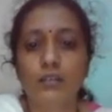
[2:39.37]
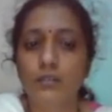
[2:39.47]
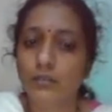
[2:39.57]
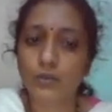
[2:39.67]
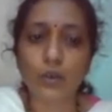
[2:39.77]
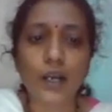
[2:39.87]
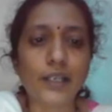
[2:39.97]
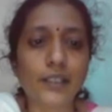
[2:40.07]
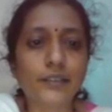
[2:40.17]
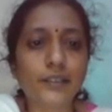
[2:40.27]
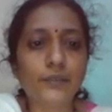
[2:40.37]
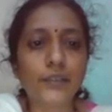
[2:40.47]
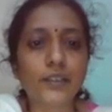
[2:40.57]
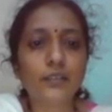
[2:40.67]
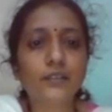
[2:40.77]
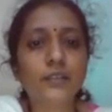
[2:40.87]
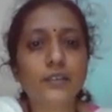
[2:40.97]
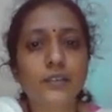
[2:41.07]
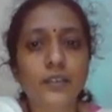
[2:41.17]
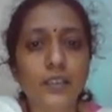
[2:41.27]
So highlighted features,
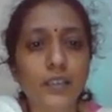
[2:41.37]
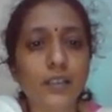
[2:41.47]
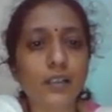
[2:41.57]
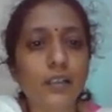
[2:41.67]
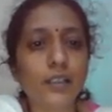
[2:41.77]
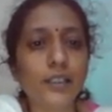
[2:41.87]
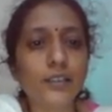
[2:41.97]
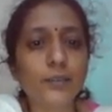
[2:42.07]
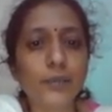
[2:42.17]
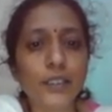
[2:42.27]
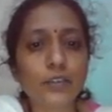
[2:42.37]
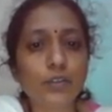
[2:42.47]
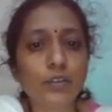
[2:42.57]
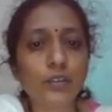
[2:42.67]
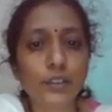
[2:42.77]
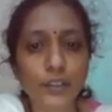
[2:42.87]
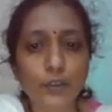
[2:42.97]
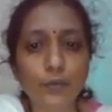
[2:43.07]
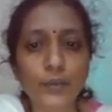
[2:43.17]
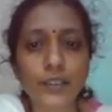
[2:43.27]
it is based on
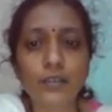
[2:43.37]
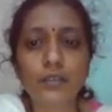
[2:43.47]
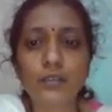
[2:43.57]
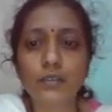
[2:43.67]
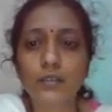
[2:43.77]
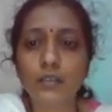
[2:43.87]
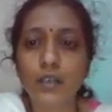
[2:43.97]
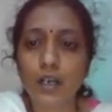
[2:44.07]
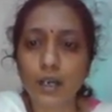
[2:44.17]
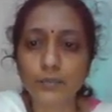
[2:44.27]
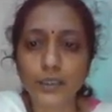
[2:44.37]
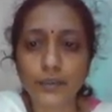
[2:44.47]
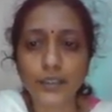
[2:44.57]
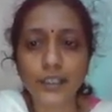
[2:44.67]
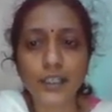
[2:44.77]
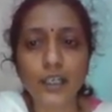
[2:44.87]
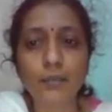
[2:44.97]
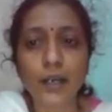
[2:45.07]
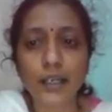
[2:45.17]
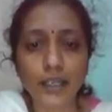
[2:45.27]
32-bit ARM7
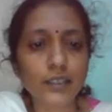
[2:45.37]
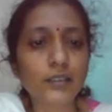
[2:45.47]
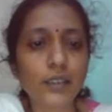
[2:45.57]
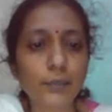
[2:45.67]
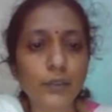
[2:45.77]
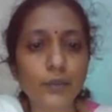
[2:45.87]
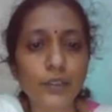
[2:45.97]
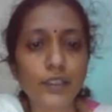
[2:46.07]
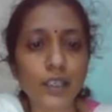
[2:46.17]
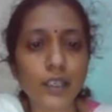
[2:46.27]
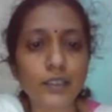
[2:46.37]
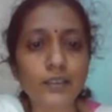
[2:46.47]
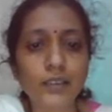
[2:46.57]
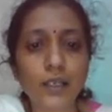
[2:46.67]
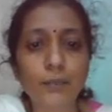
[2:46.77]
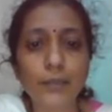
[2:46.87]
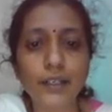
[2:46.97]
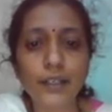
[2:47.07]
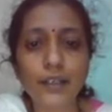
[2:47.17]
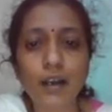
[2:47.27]
TDMI-S CPU. It has
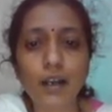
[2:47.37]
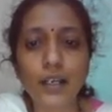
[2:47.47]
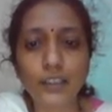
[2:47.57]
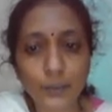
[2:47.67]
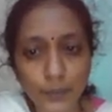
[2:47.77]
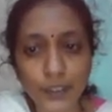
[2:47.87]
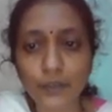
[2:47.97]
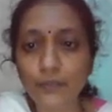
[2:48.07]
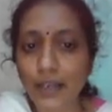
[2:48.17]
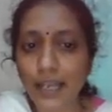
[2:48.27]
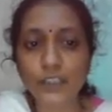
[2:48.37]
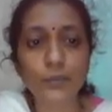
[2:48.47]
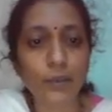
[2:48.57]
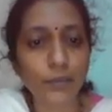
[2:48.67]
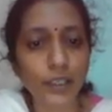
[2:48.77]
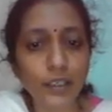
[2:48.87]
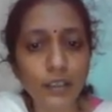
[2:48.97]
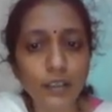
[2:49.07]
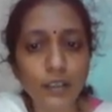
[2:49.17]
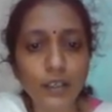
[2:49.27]
embedded high-speed flash memory.
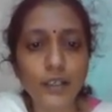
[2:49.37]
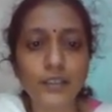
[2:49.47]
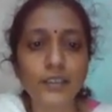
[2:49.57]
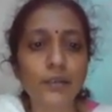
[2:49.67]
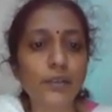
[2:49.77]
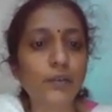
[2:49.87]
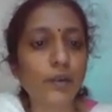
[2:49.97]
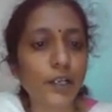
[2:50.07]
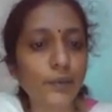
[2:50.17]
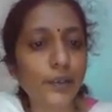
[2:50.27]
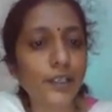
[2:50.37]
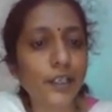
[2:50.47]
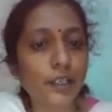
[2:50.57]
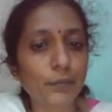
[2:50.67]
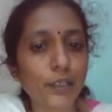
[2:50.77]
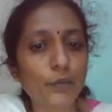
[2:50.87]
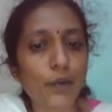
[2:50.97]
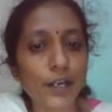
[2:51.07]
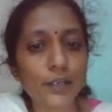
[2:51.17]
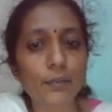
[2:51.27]
It is having 128-bit
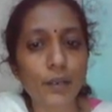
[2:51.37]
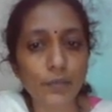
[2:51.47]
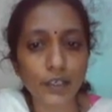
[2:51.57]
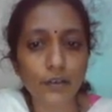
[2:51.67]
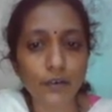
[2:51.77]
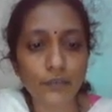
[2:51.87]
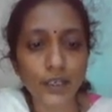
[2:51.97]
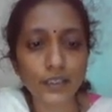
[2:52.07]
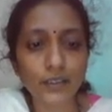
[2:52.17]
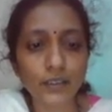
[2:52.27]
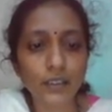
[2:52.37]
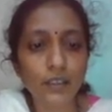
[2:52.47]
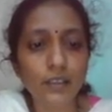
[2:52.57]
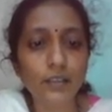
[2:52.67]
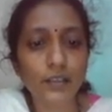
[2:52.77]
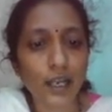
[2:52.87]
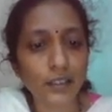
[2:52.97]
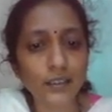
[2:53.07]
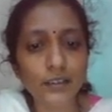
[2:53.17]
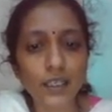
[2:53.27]
wide memory interface,
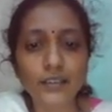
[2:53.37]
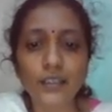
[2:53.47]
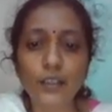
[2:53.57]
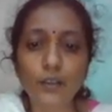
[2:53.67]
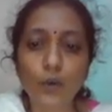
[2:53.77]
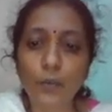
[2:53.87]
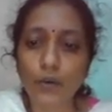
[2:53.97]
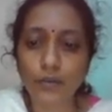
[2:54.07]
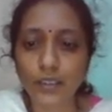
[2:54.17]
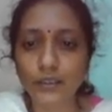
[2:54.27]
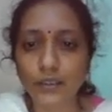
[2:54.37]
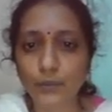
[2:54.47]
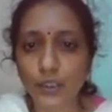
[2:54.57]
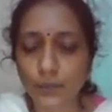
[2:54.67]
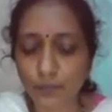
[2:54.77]
tiny size and low power consumption.